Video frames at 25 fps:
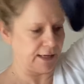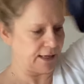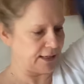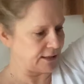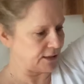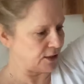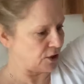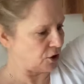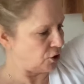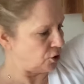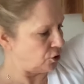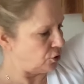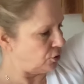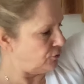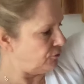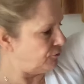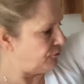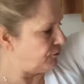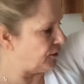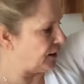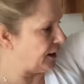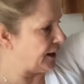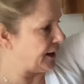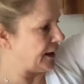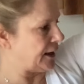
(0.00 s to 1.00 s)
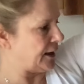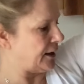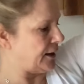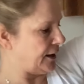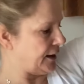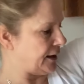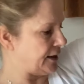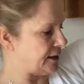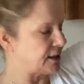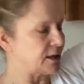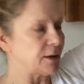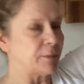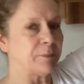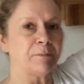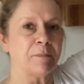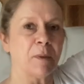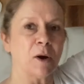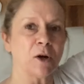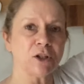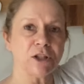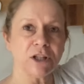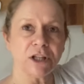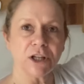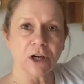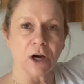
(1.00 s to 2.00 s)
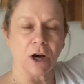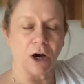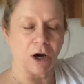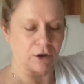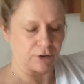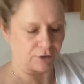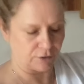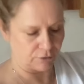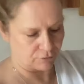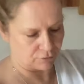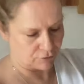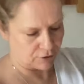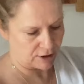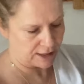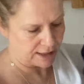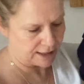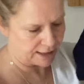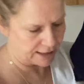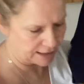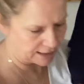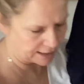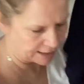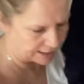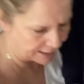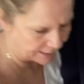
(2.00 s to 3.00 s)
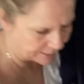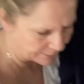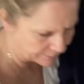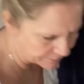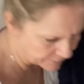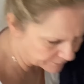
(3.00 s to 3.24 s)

It's a lovely, it's a bodycon, really.